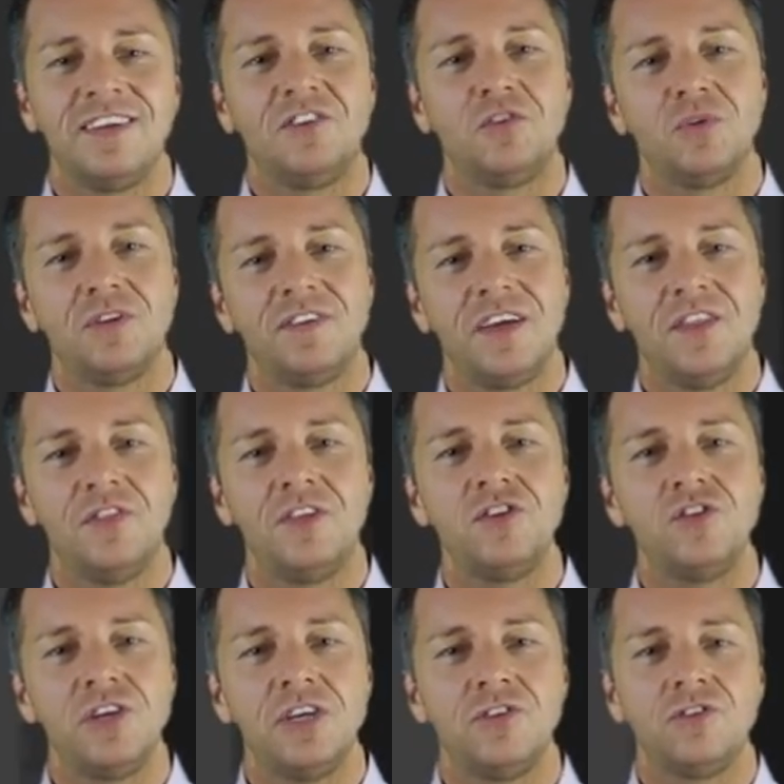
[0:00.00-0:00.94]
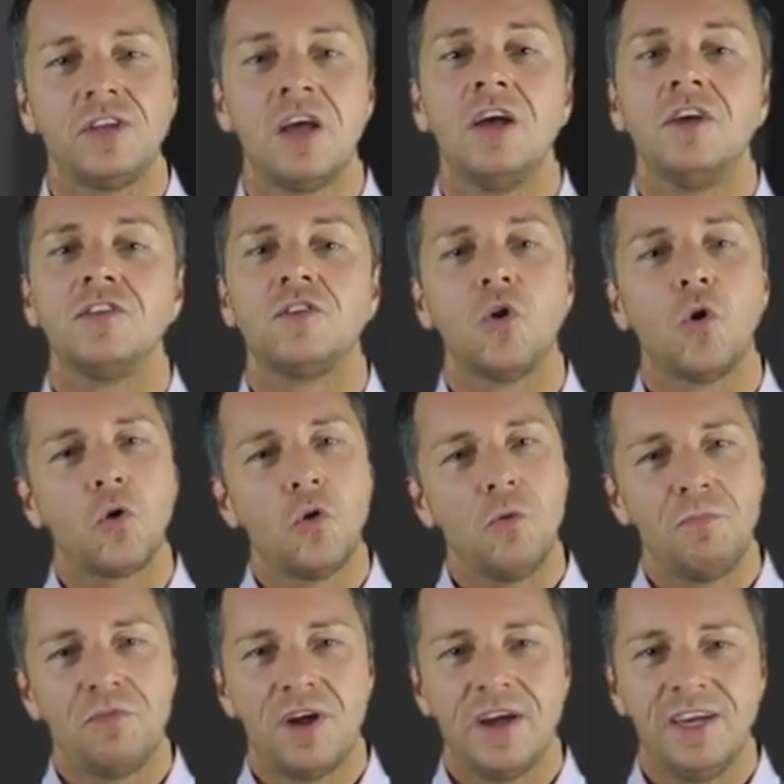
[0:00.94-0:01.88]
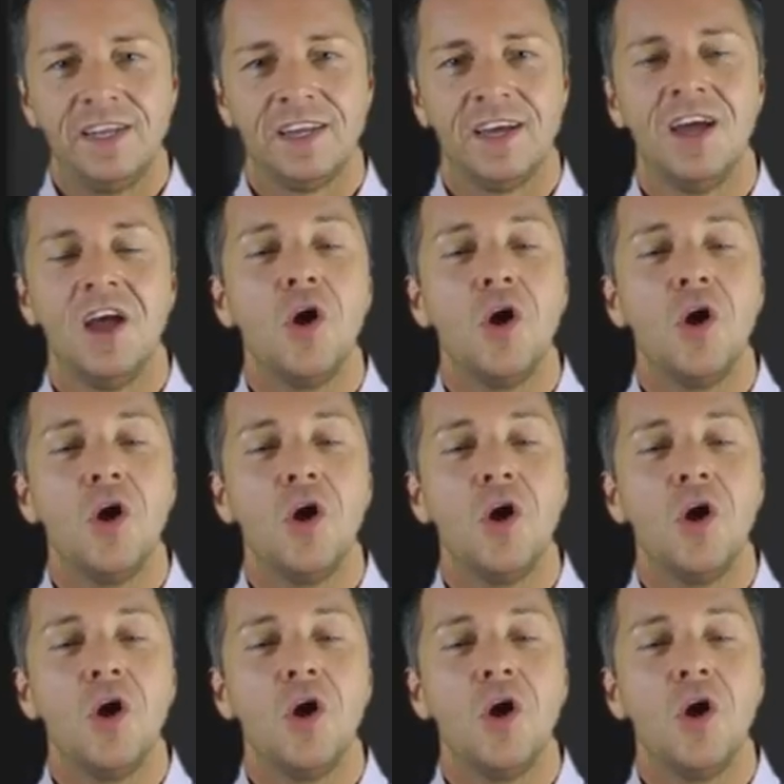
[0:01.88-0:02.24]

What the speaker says: to attend this year's Stockholm Pride,